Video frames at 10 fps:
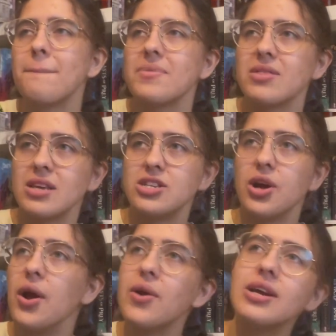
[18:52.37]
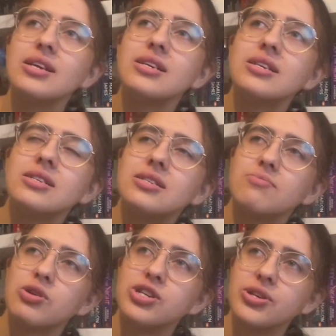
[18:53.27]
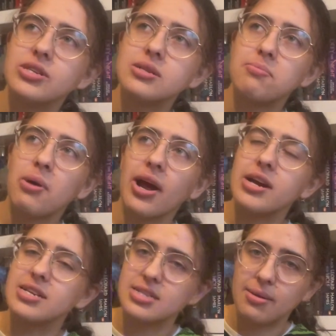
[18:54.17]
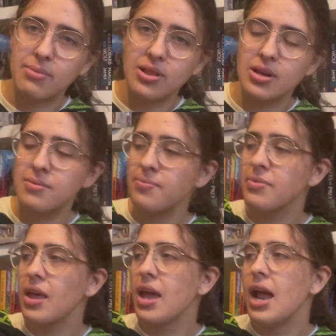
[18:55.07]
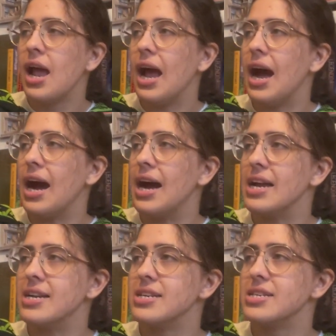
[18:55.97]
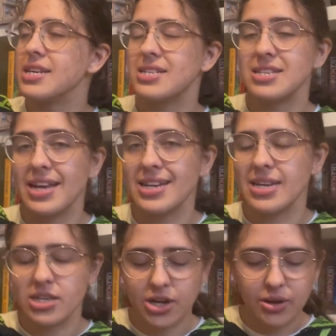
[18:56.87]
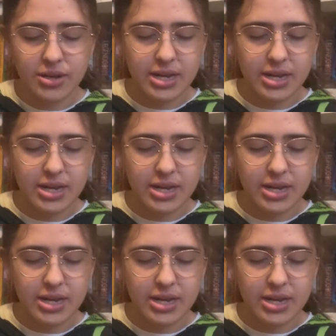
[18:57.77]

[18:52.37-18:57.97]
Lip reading: The show is produced by her stepmother, and it's a dating show.